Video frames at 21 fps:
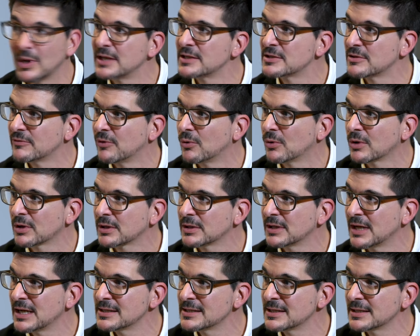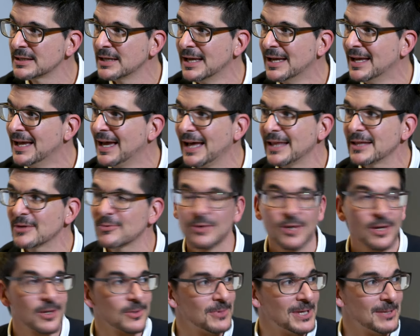ways of organizing, I think
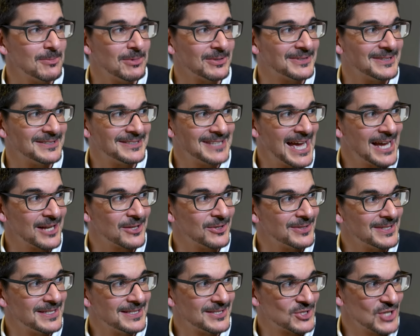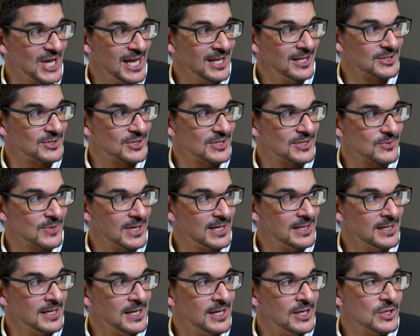we're not going to be able to tackle these challenges, yes.
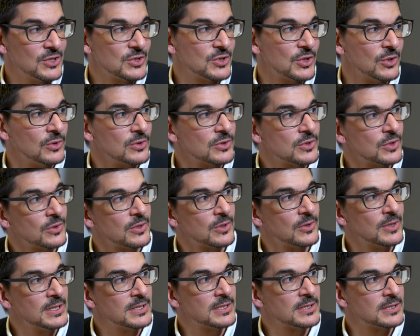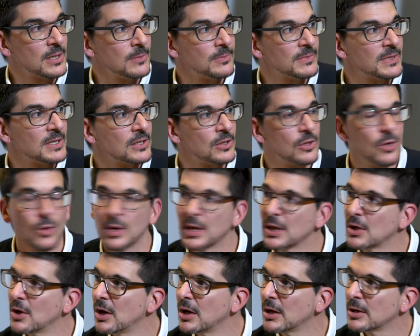right? So, so there is something
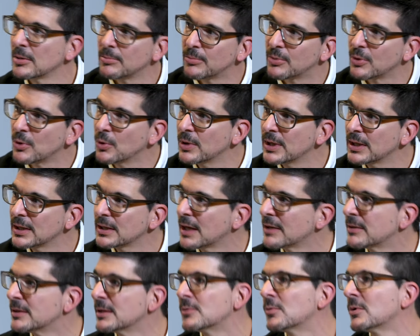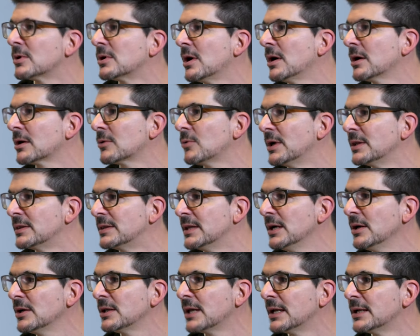going on brewing. I think we're not quite
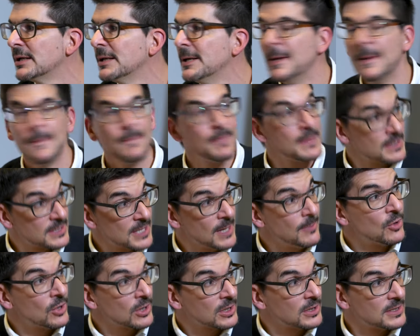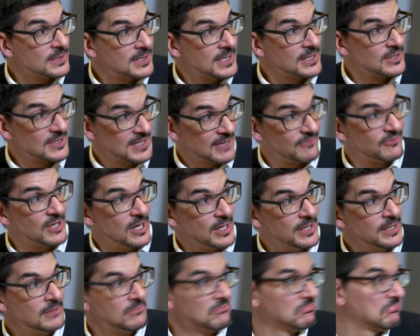there yet. Some organizations have
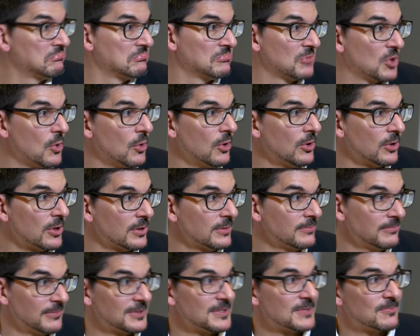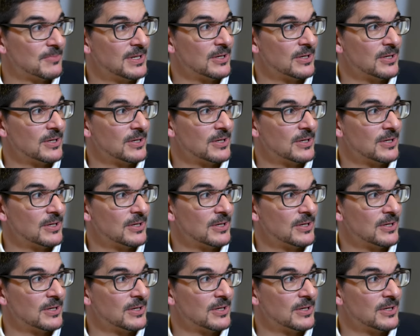done it. Gore I mean, has